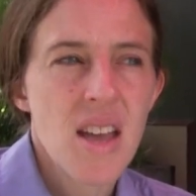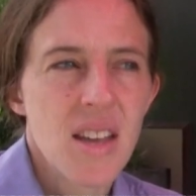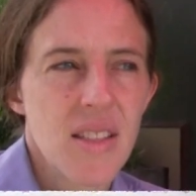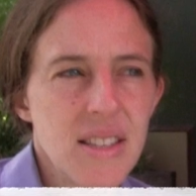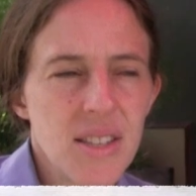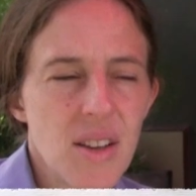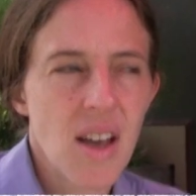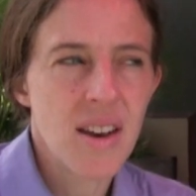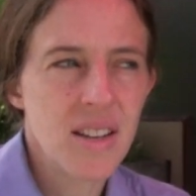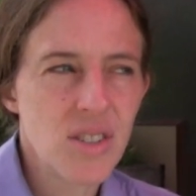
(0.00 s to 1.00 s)
That's a,
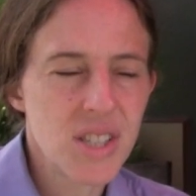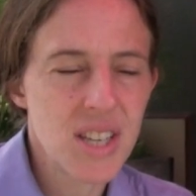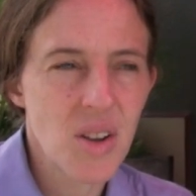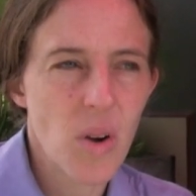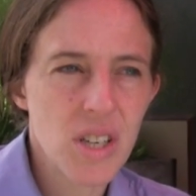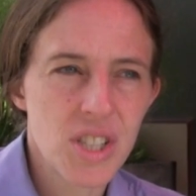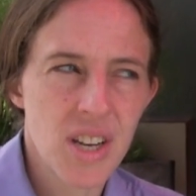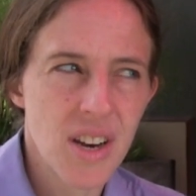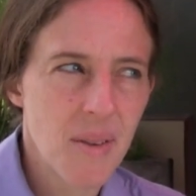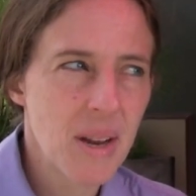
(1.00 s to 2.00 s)
an interesting
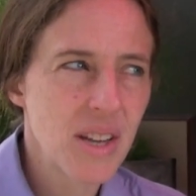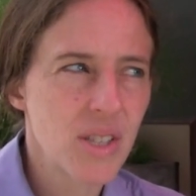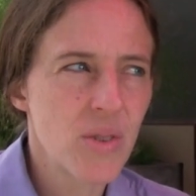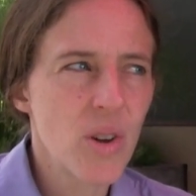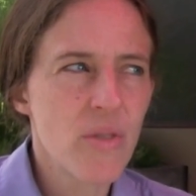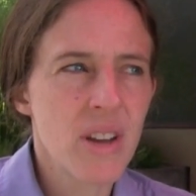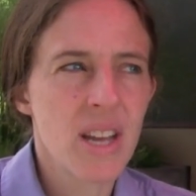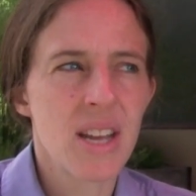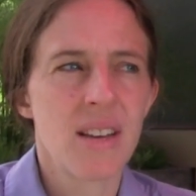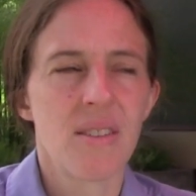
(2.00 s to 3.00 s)
question. I mean, I don't know of
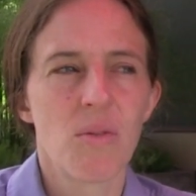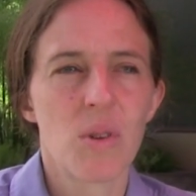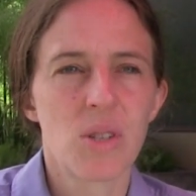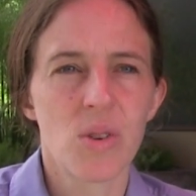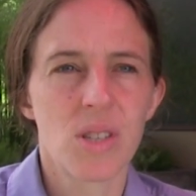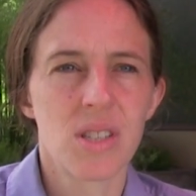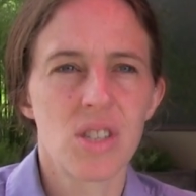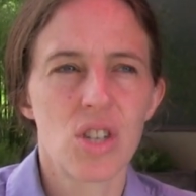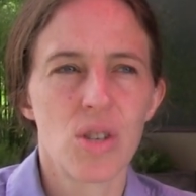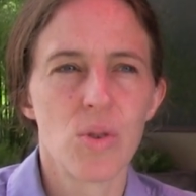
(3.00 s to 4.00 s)
any resources
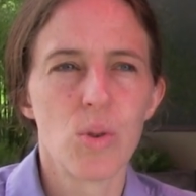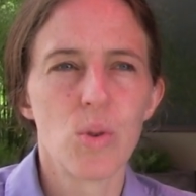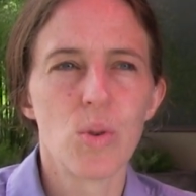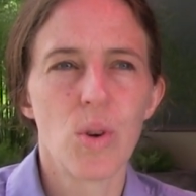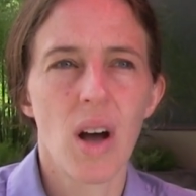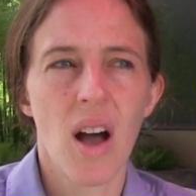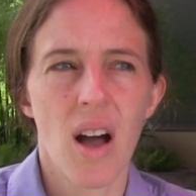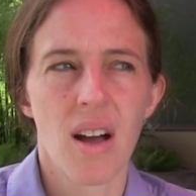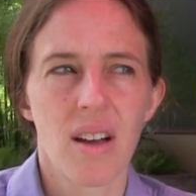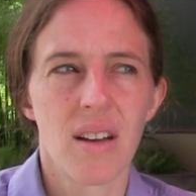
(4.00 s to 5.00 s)
to
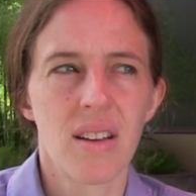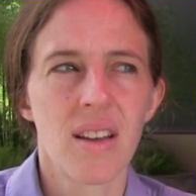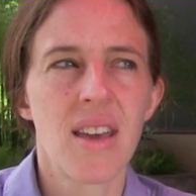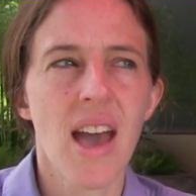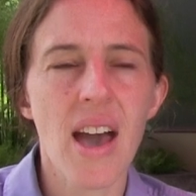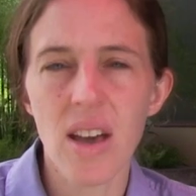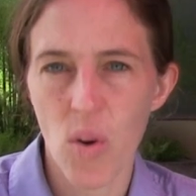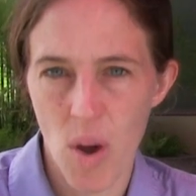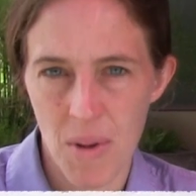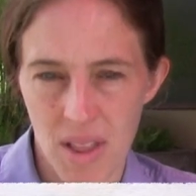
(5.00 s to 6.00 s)
uh, get
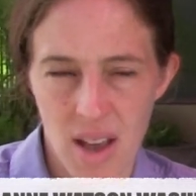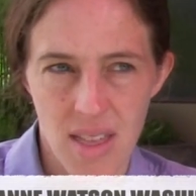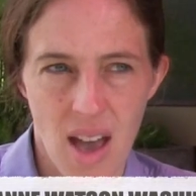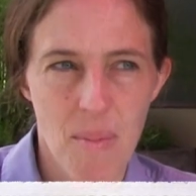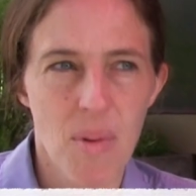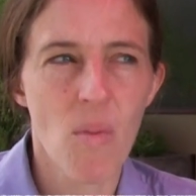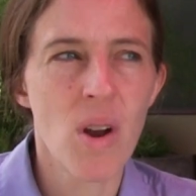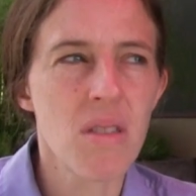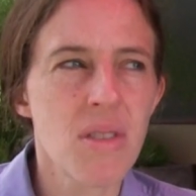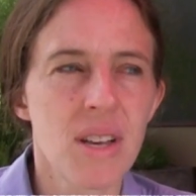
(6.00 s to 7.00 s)
equipment like that, but
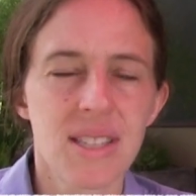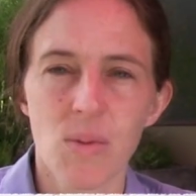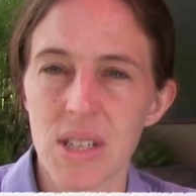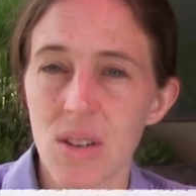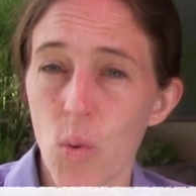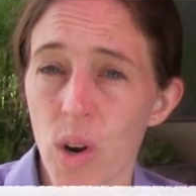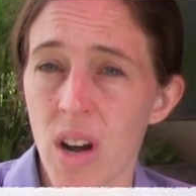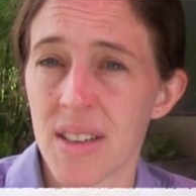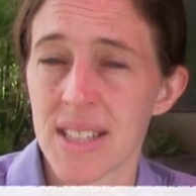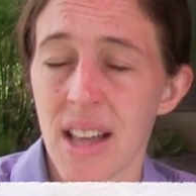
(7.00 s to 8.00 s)
one of the things that we did work
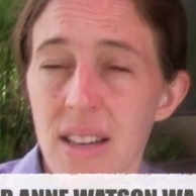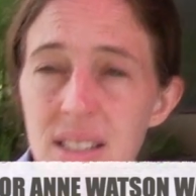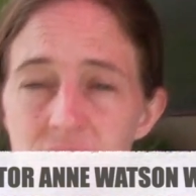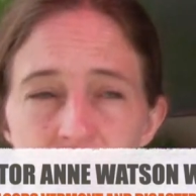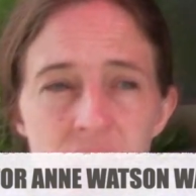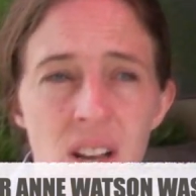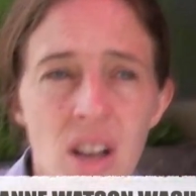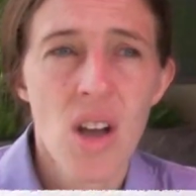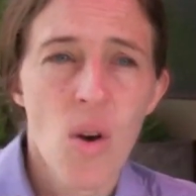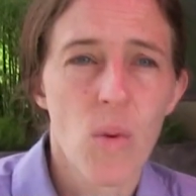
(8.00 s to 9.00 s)
on this last session
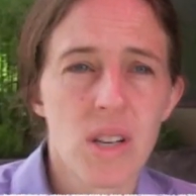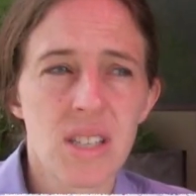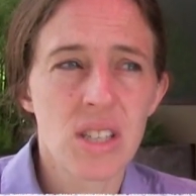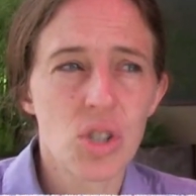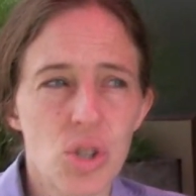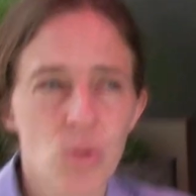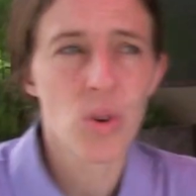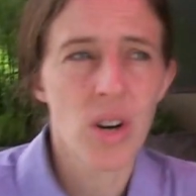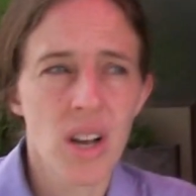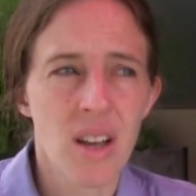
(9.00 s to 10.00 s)
was
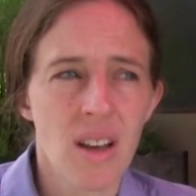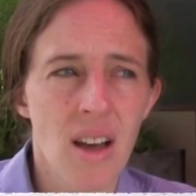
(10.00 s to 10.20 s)
ensuring